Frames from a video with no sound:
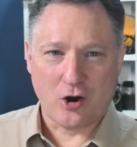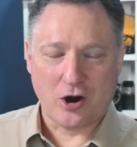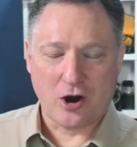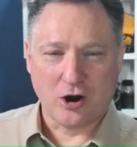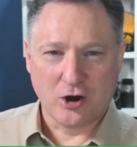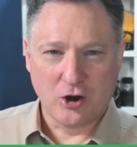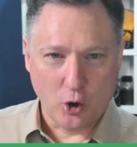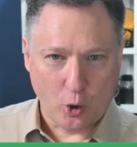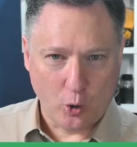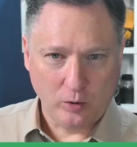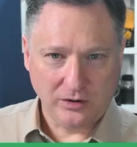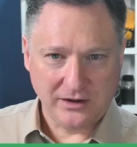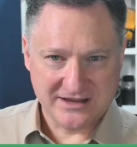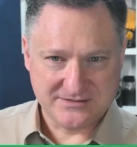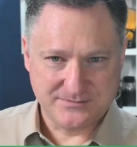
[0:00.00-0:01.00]
our
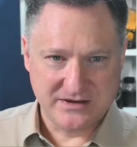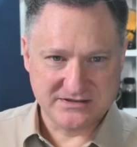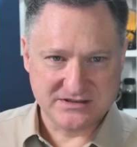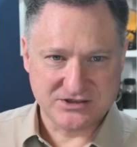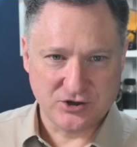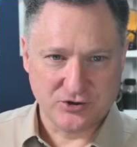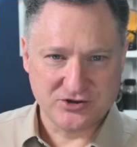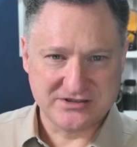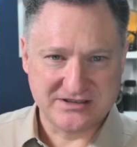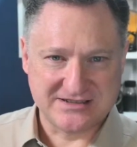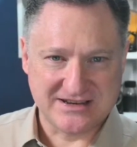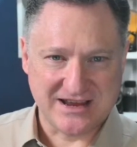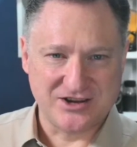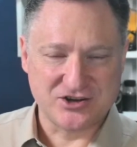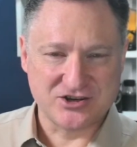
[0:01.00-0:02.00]
goal as business owners is
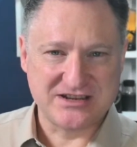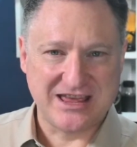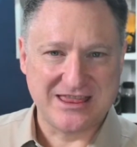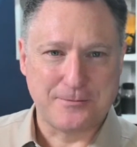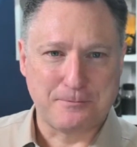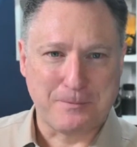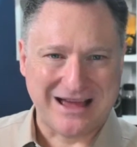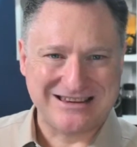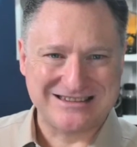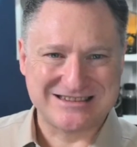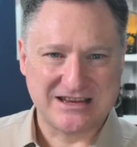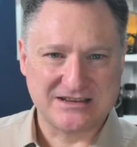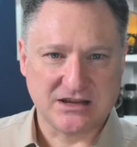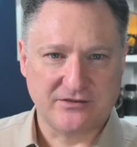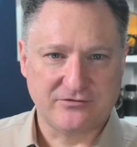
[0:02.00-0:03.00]
to understand the
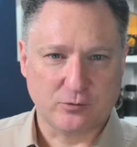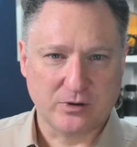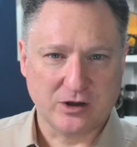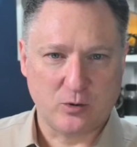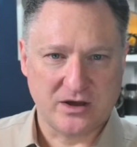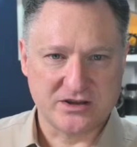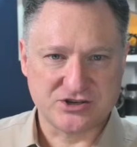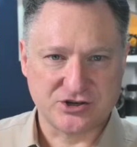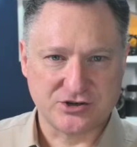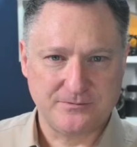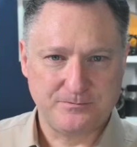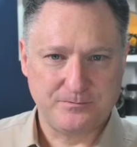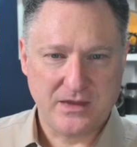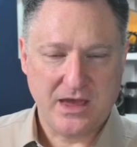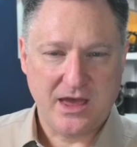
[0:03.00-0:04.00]
mindset of the requester
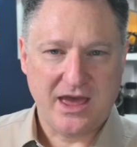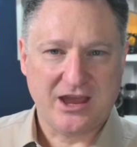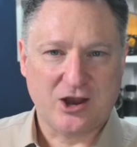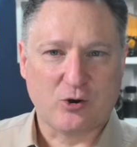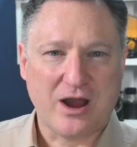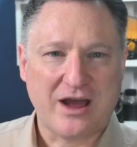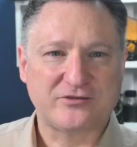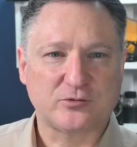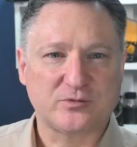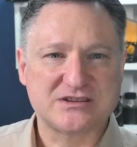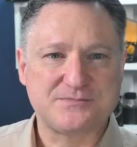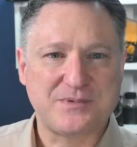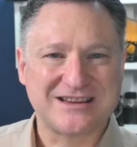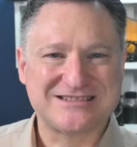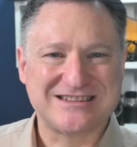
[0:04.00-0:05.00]
and craft a
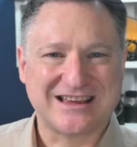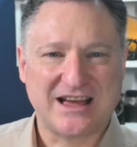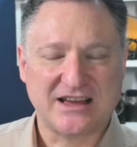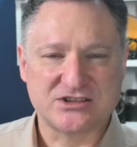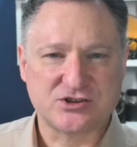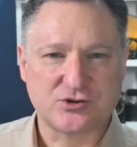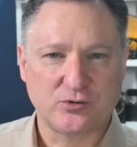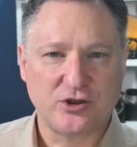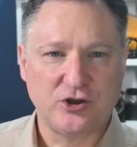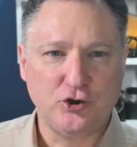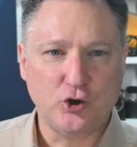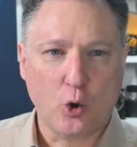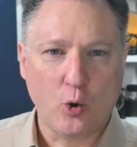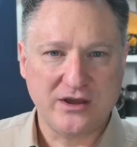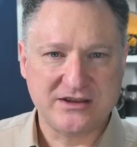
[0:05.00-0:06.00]
response that cuts through the
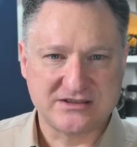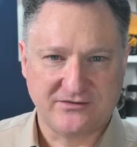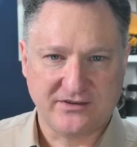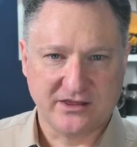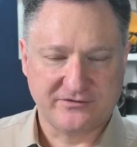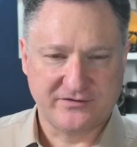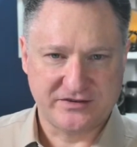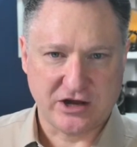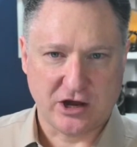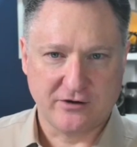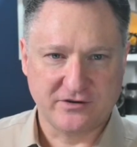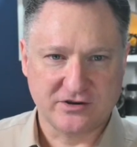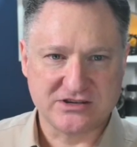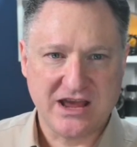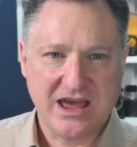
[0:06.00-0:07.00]
noise of other
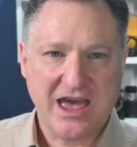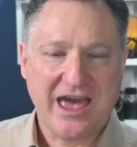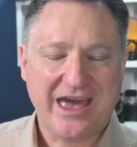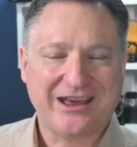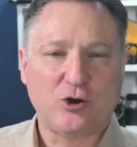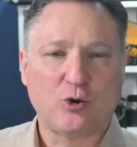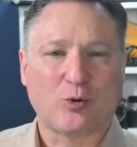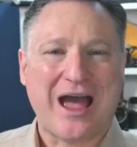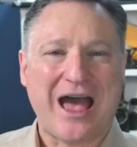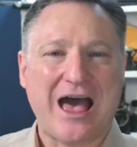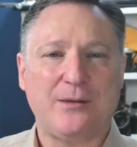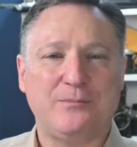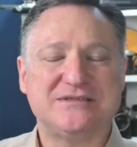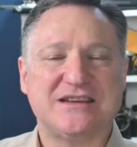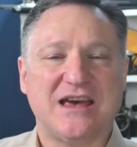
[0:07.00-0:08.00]
photographers and
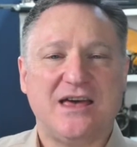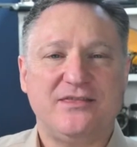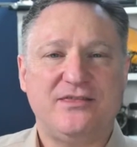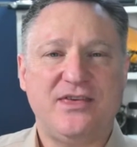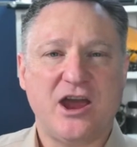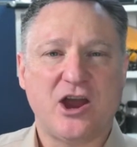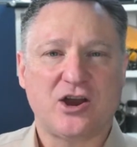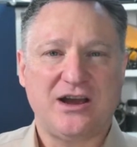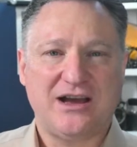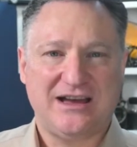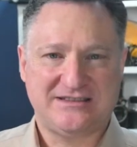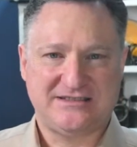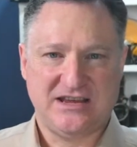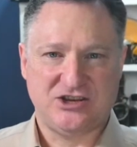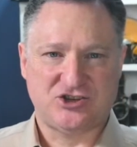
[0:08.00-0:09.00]
grabs their
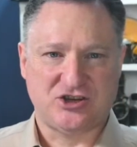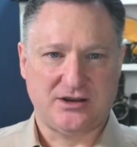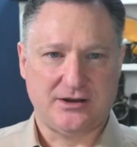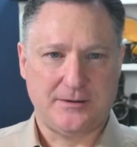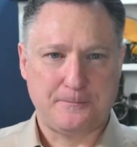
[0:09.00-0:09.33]
attention.